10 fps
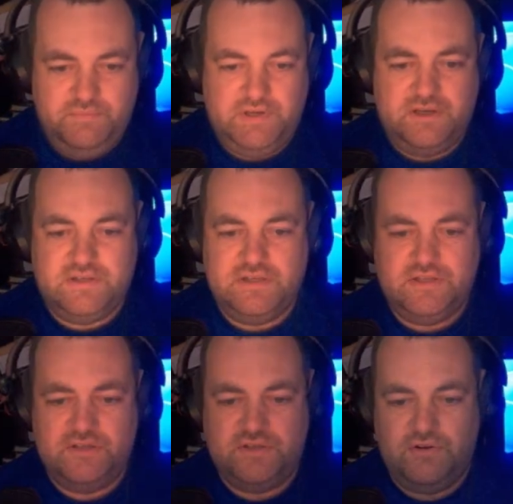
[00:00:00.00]
because
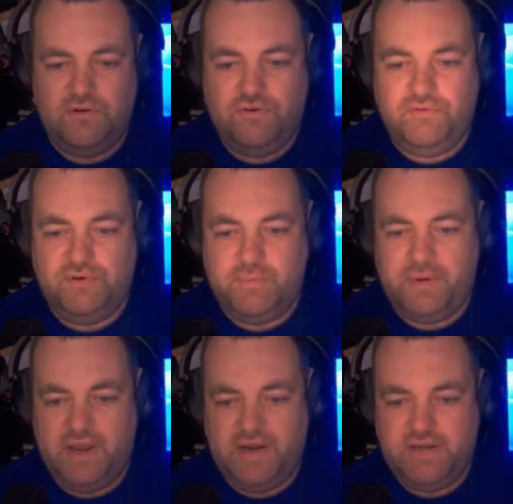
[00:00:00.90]
it's so
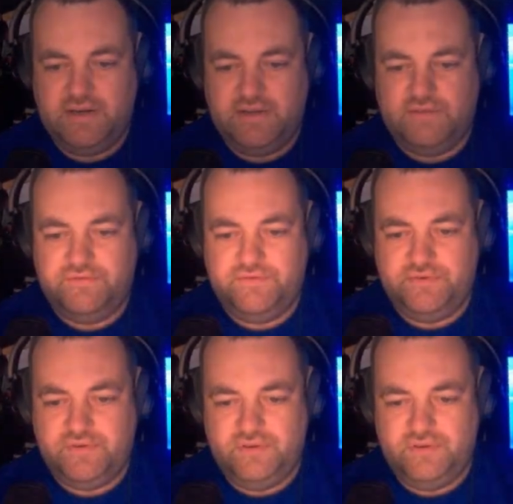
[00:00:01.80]
repetitive.